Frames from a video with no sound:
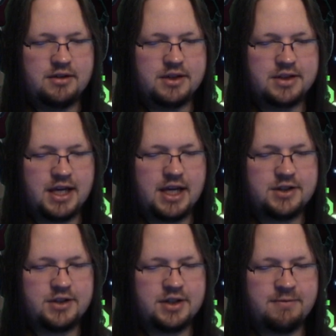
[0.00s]
Because, like,
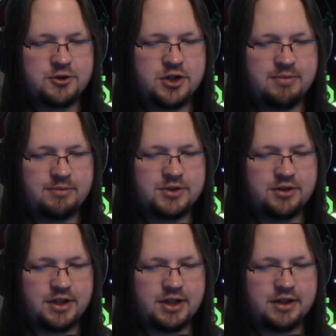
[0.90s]
against a tougher ship, I'm still
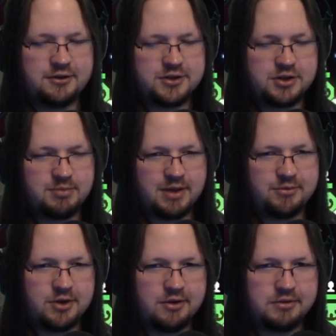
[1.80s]
going to need to use this beam
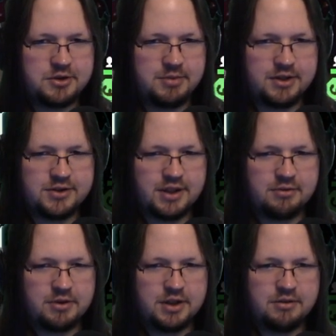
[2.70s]
drone, which means that I
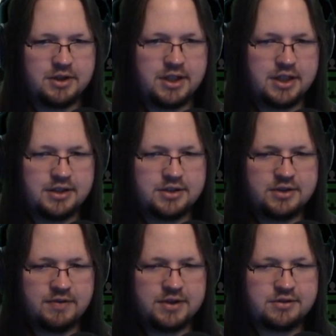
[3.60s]
really, really need this
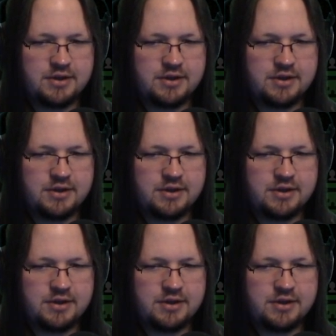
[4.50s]
Defense